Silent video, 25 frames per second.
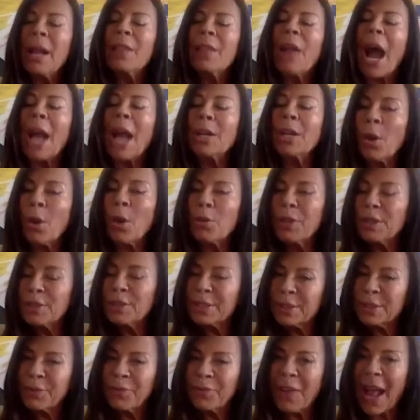I know
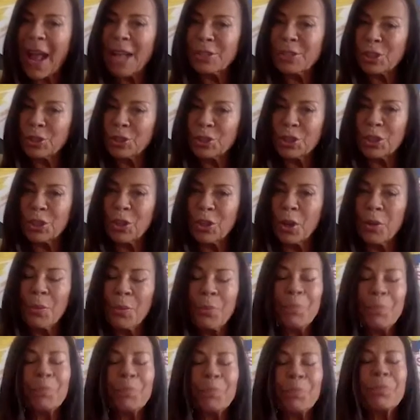there's a fashion show,
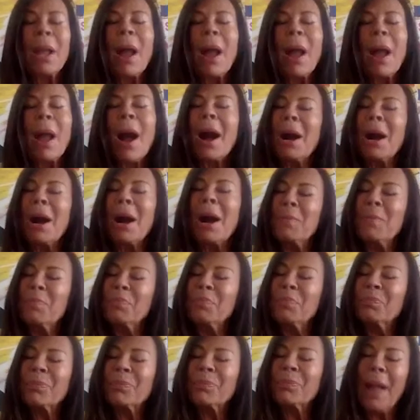
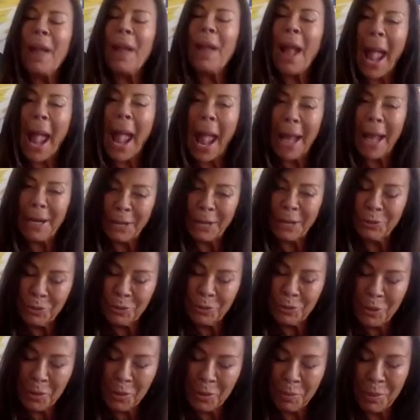and I do
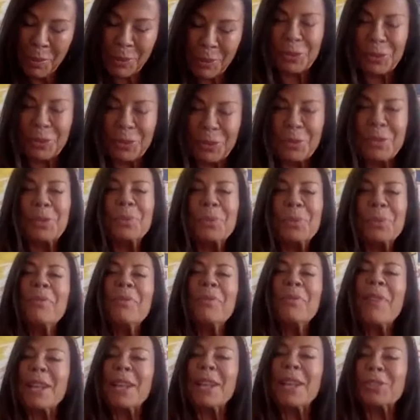know the person who's doing the
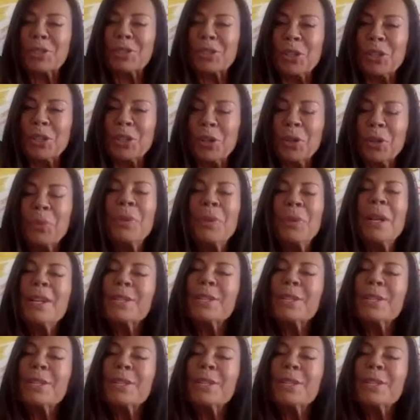fashion show.